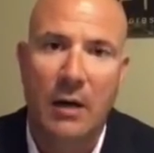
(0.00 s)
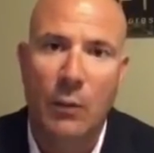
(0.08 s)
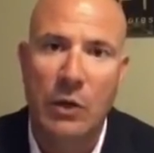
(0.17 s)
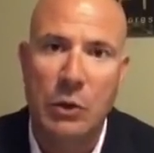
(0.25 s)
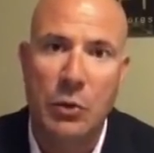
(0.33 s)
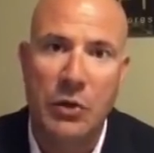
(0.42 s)

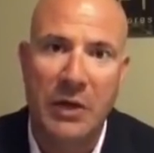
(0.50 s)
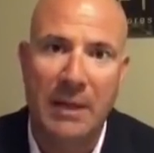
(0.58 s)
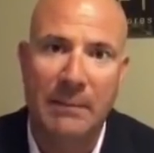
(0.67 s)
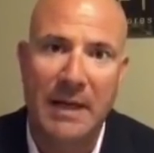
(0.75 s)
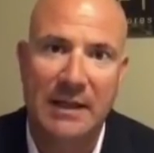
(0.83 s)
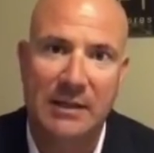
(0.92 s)
When you
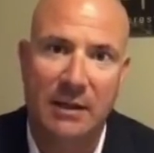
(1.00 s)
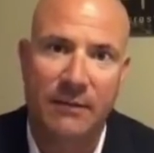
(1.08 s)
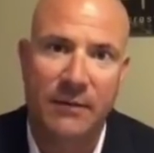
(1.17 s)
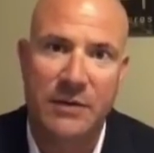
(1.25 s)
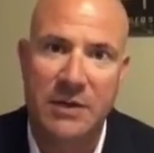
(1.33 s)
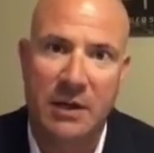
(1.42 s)
think back to the
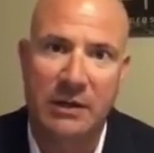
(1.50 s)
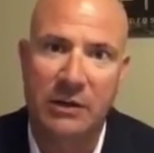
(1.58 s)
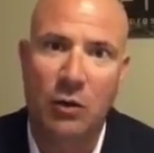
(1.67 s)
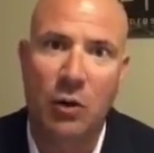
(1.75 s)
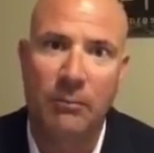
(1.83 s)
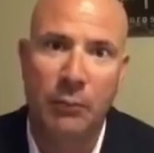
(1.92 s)
first London
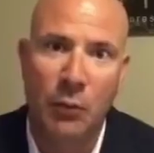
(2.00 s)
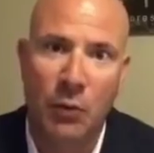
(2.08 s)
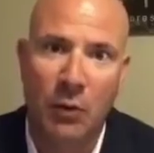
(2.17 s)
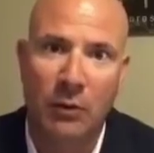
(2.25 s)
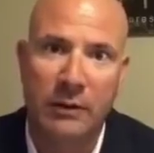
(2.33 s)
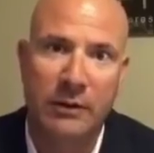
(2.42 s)
Gold
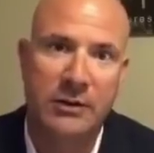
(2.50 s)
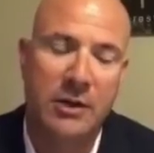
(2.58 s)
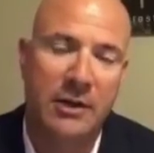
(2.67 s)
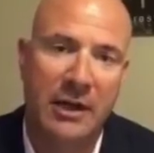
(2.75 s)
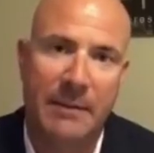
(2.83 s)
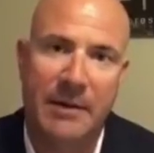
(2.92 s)
Pool, you're
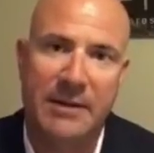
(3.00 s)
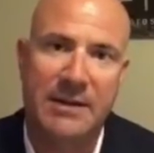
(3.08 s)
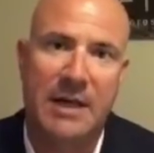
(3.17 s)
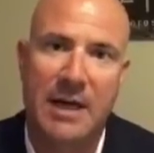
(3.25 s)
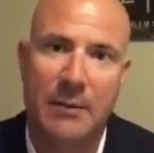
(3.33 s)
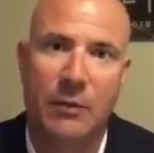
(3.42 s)
talking about a
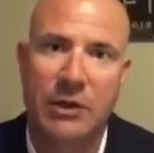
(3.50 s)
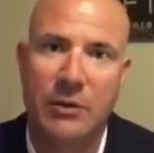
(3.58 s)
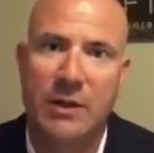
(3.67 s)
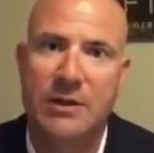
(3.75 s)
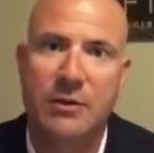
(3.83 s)
time when U.S.